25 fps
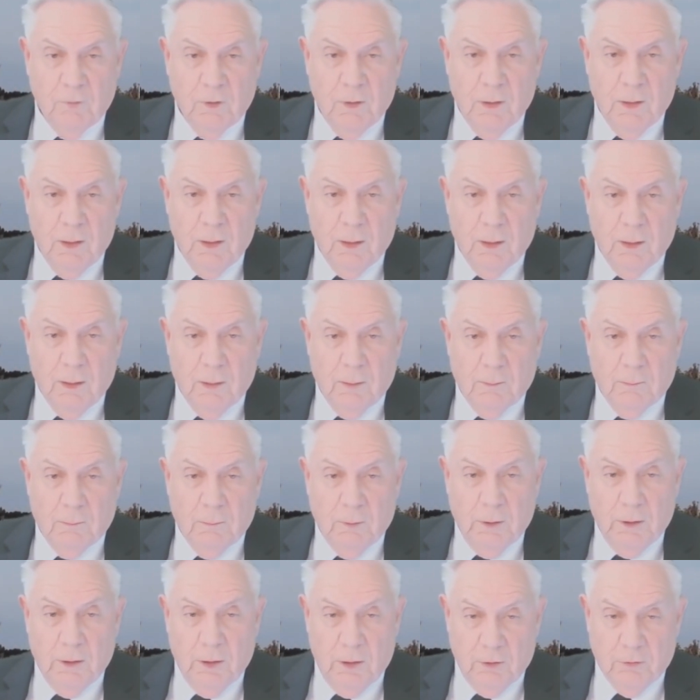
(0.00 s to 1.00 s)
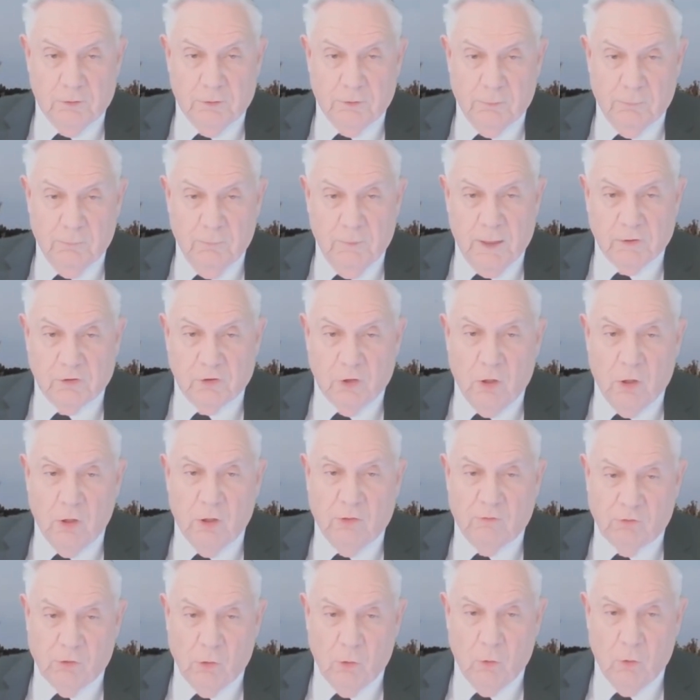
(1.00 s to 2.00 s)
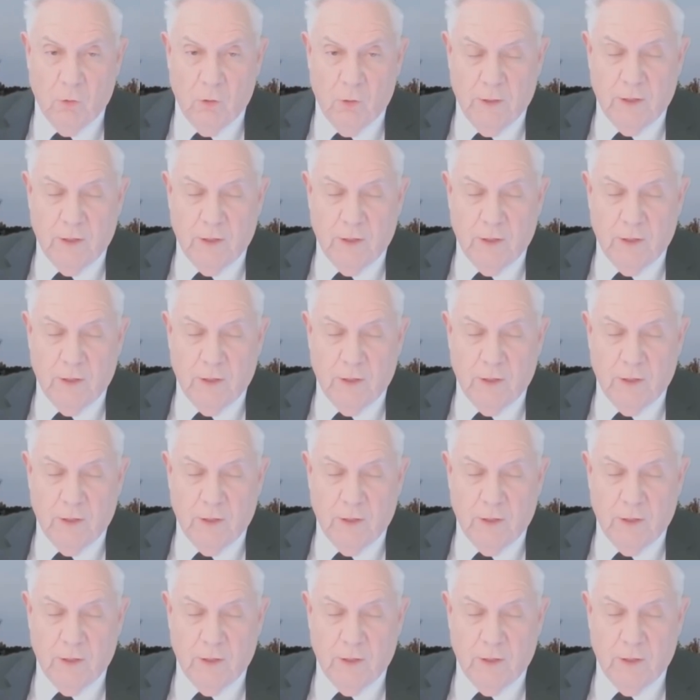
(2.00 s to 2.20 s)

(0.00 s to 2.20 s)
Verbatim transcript: Really? Yes, that's on the floor.